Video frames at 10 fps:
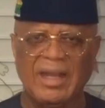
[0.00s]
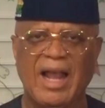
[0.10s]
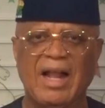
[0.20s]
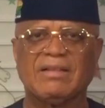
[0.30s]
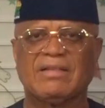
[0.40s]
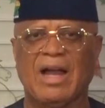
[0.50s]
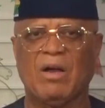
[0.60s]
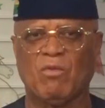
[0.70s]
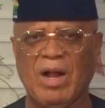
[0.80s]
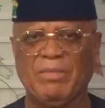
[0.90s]
The
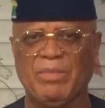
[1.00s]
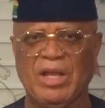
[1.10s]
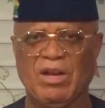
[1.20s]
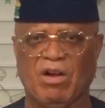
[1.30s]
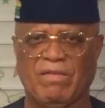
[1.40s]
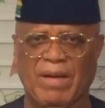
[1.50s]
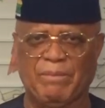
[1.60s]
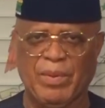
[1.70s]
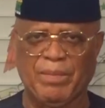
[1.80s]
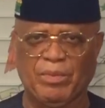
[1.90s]
health and well-being of
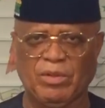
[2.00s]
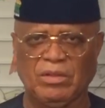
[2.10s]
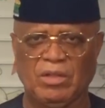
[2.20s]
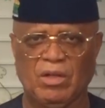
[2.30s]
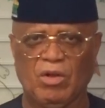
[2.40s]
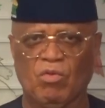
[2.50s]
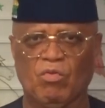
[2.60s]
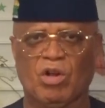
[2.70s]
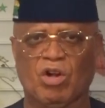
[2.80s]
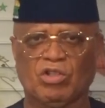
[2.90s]
our people
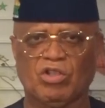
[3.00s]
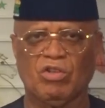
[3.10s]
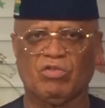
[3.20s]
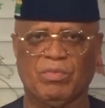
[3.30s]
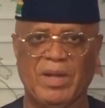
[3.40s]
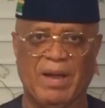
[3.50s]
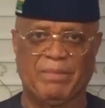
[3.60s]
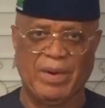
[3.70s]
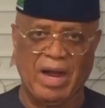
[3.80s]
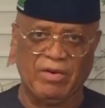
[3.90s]
will continue to be
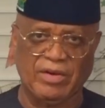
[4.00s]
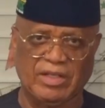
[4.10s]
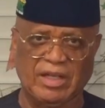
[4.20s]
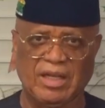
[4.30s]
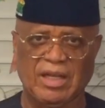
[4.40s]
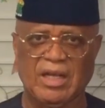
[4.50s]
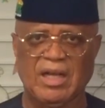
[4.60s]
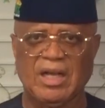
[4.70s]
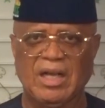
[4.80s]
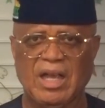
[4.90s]
our priority,
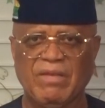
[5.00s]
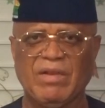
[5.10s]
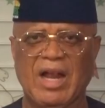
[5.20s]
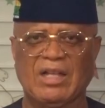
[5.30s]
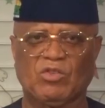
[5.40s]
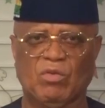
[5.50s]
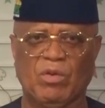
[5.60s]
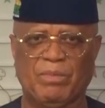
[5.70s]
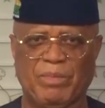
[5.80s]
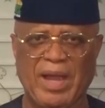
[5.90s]
even as we
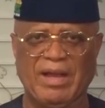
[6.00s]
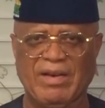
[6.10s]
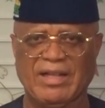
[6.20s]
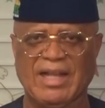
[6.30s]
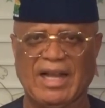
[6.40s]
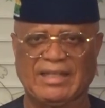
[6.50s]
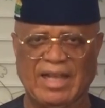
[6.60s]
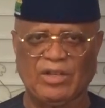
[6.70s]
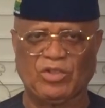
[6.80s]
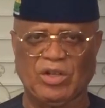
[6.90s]
will pay greater
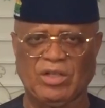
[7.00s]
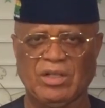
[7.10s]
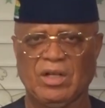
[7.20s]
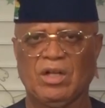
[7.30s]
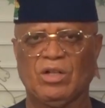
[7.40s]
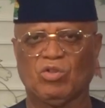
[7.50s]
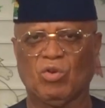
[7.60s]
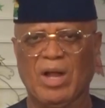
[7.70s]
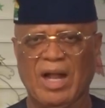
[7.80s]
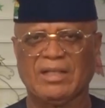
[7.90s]
attention to
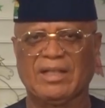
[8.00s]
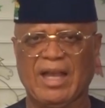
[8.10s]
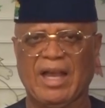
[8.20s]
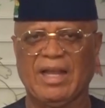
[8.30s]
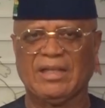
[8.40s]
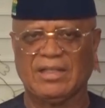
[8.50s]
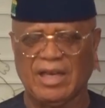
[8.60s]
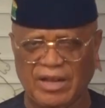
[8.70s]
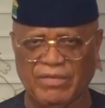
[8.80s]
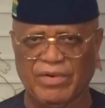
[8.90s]
healthcare
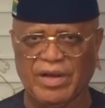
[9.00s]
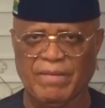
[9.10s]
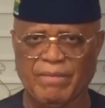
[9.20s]
delivery.